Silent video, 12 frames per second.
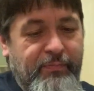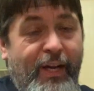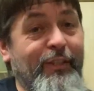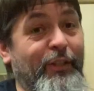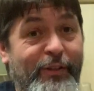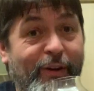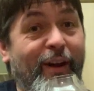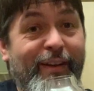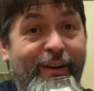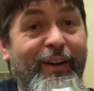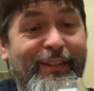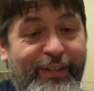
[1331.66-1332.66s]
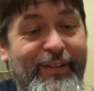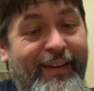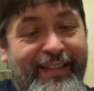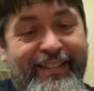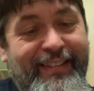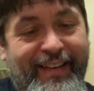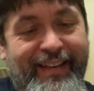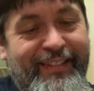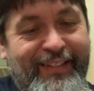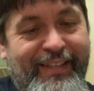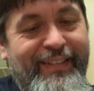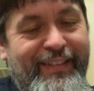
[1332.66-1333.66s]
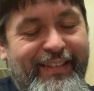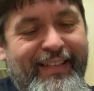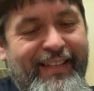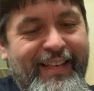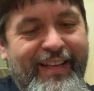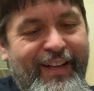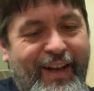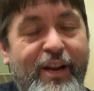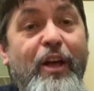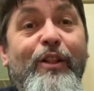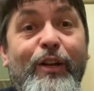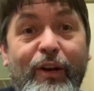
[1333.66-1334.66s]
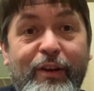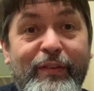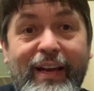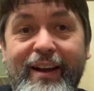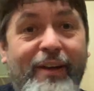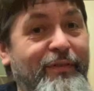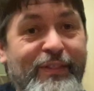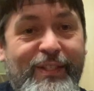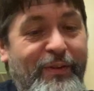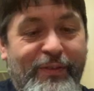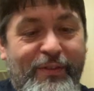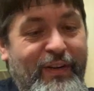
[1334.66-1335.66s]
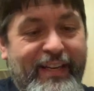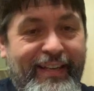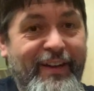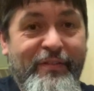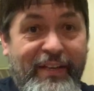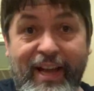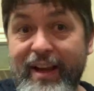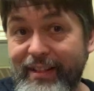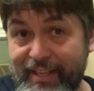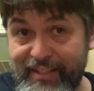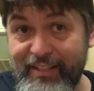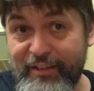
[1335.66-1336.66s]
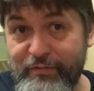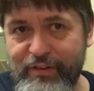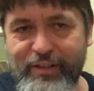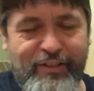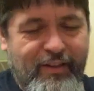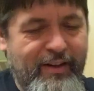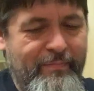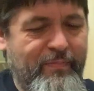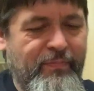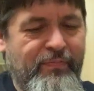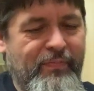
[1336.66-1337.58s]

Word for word: I do, I, I do like this guy. I like it. I like the look of it. I've still not drank out of it yet. This is the first time.